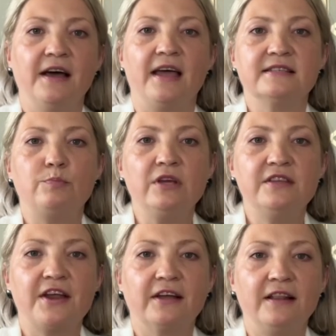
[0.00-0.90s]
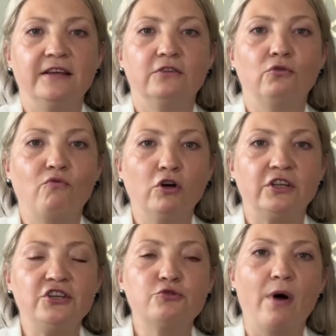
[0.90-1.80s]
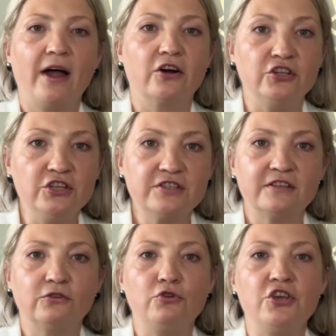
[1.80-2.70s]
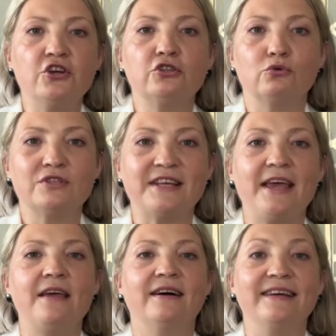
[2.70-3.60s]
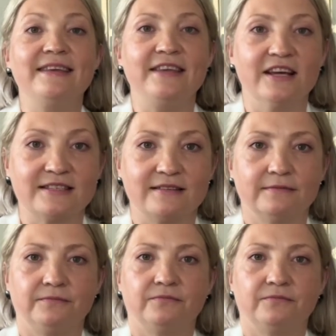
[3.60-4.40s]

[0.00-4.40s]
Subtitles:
and speak directly to what each buyer needs to hear to say yes.